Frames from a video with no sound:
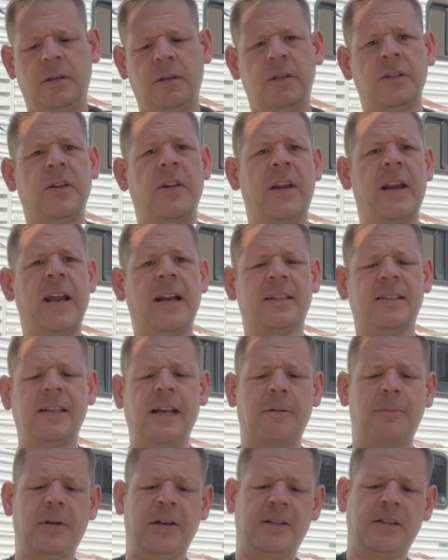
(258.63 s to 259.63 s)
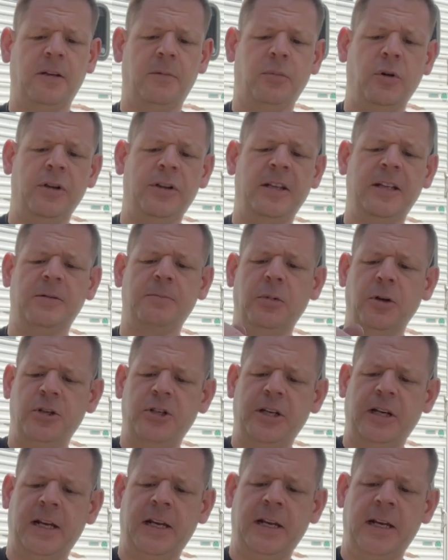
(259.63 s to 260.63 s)
So the next step is to put this
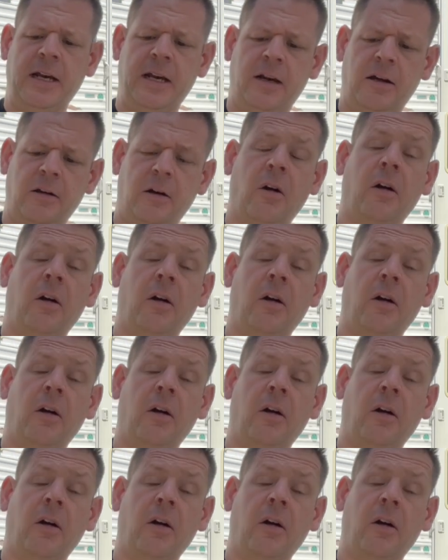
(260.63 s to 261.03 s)
bushing in here,